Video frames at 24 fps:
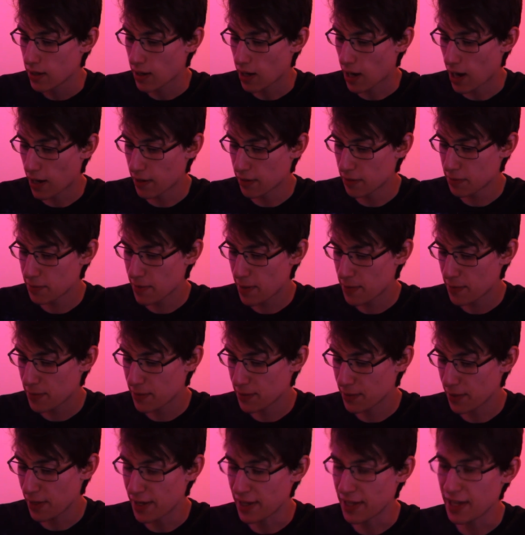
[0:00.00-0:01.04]
I remember
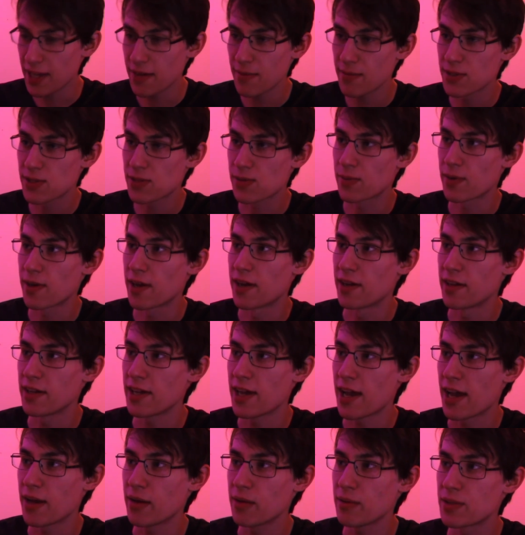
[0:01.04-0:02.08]
it was around
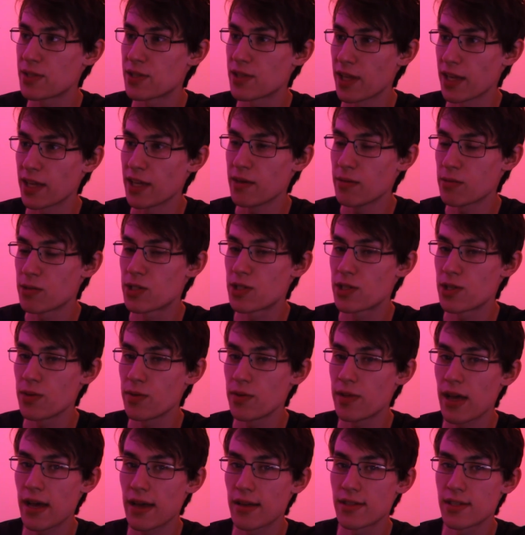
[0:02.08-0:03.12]
it was
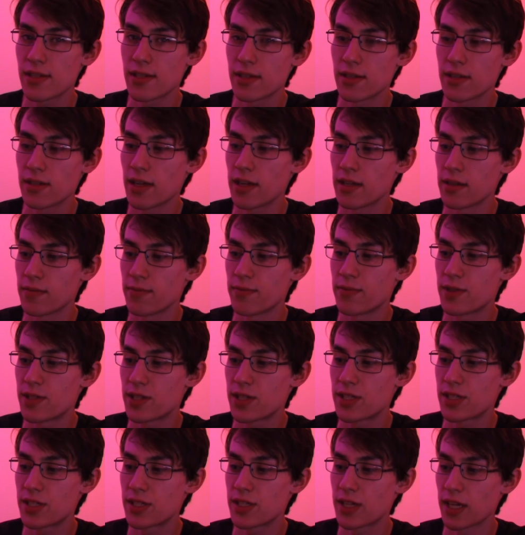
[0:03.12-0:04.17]

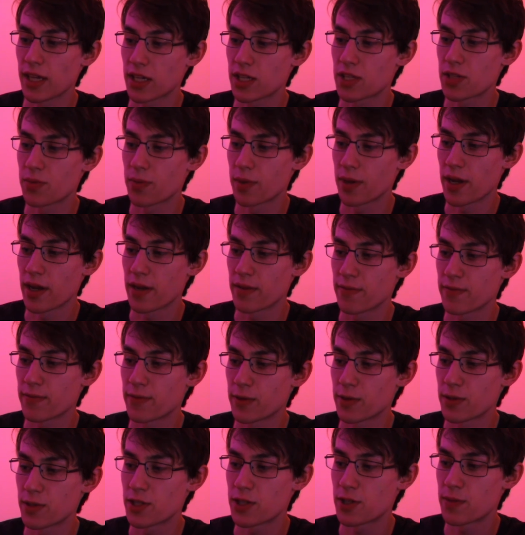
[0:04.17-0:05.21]
2006 when I
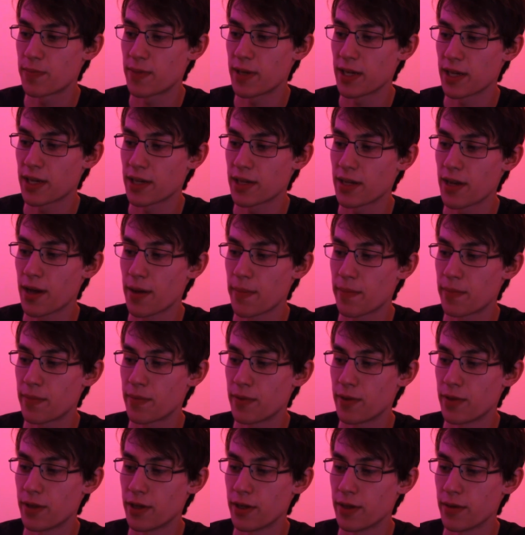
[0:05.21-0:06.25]
first picked up
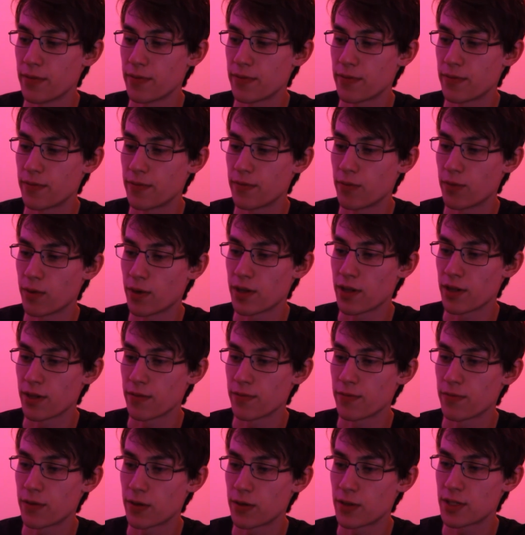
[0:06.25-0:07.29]
one of the
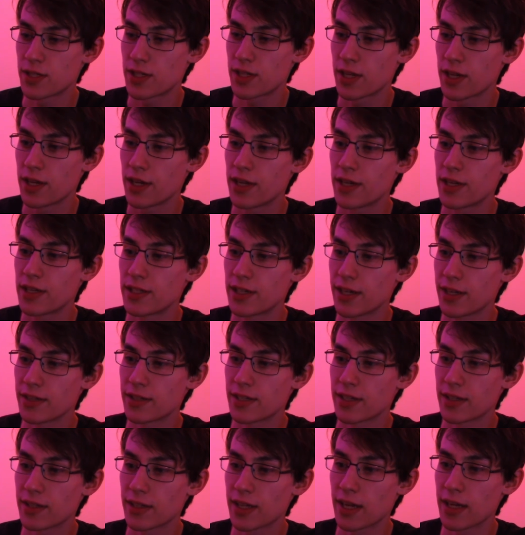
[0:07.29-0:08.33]
first
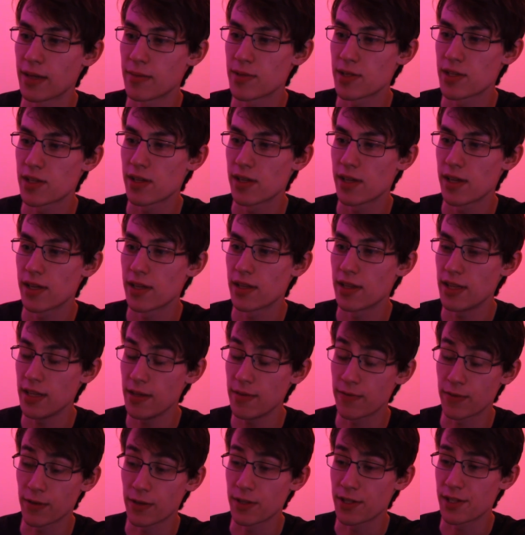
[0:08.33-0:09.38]
Telltale games. The
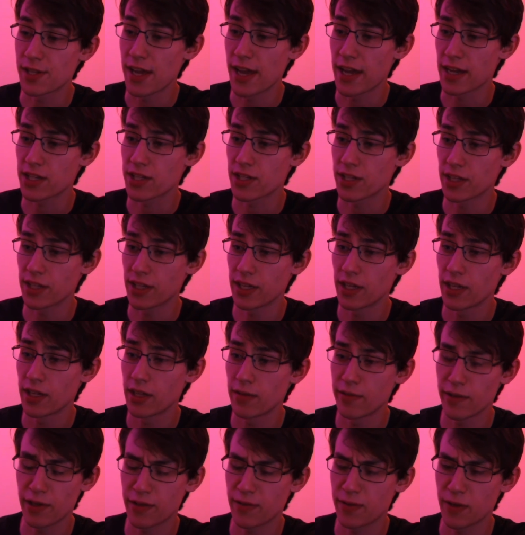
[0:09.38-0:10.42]
first, actually.
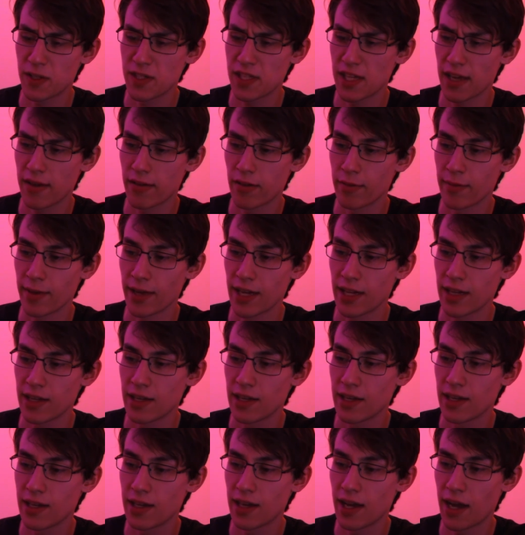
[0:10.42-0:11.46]
Very first they ever made.
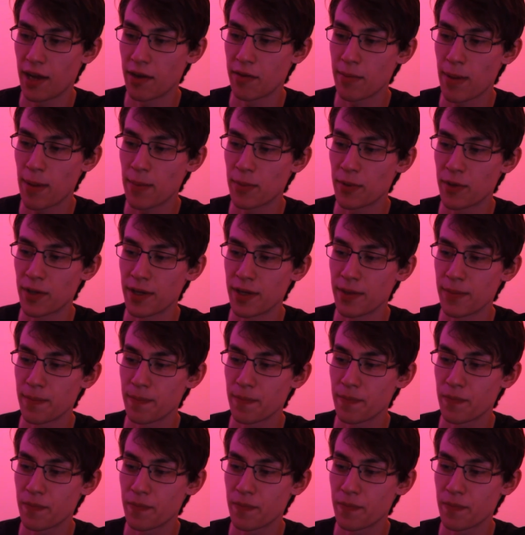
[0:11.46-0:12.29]
I remember it.